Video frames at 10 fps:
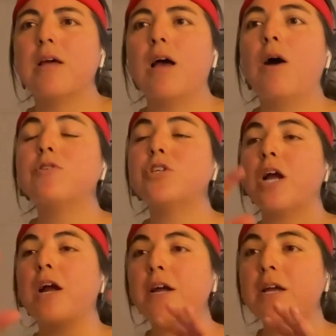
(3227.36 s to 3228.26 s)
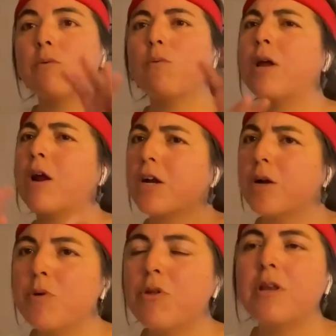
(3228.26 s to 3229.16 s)
of sharing what our
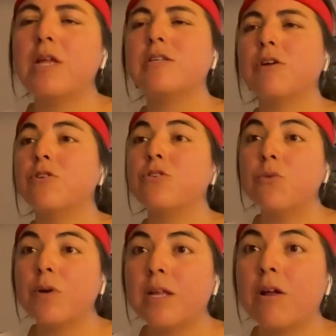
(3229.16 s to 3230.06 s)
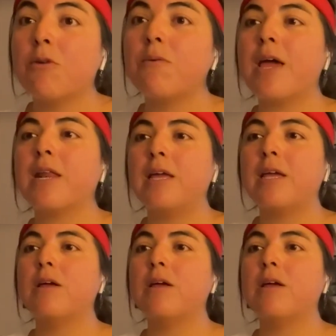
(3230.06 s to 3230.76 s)
communities are doing already,